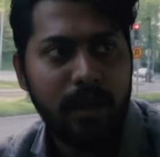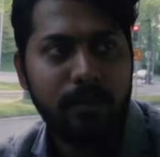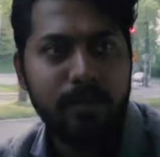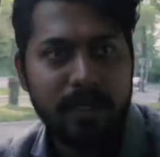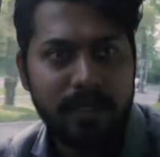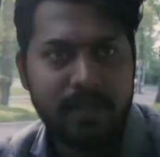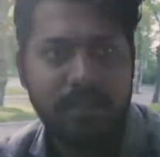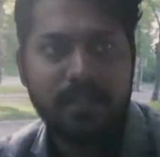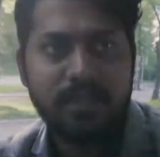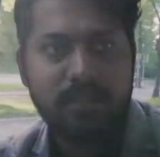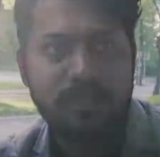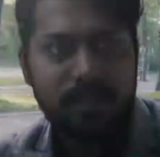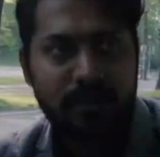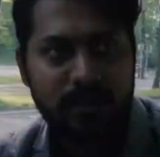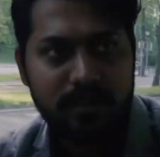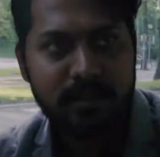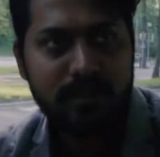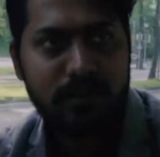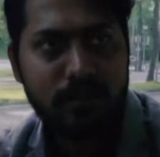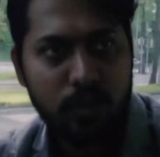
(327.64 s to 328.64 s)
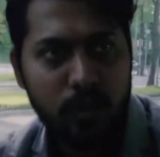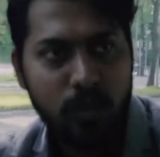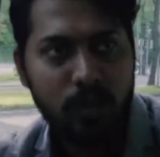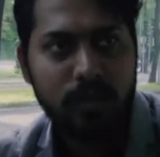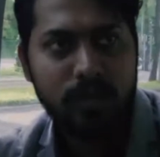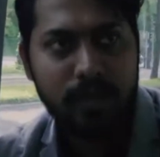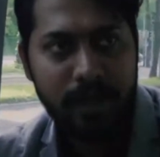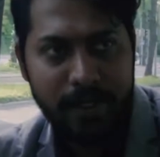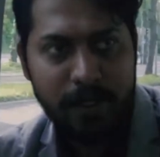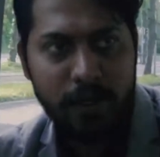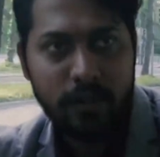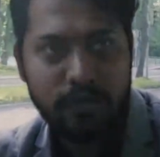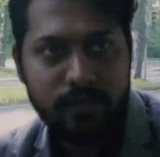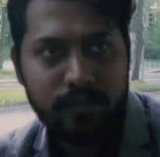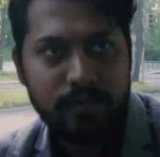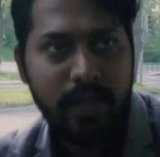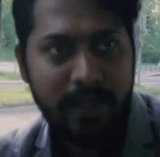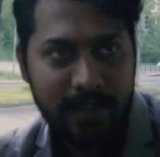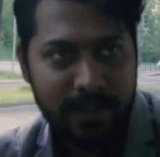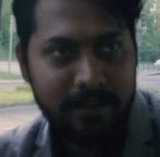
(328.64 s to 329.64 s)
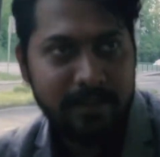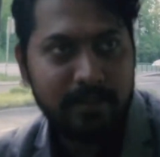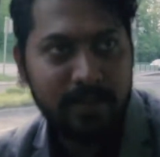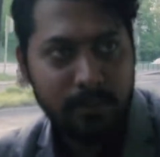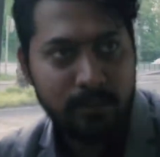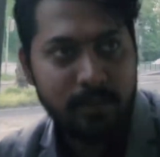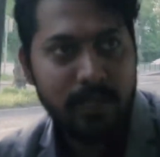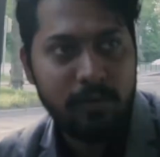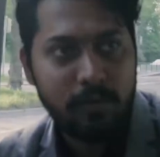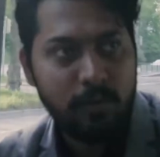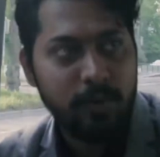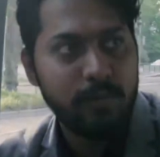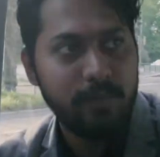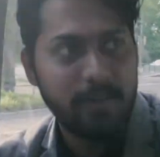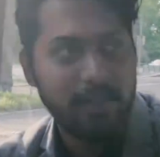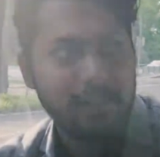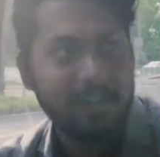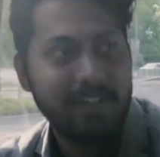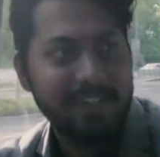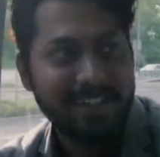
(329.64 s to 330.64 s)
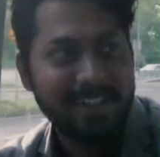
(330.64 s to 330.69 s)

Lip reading: I'm Indian, so kind of at least something would work.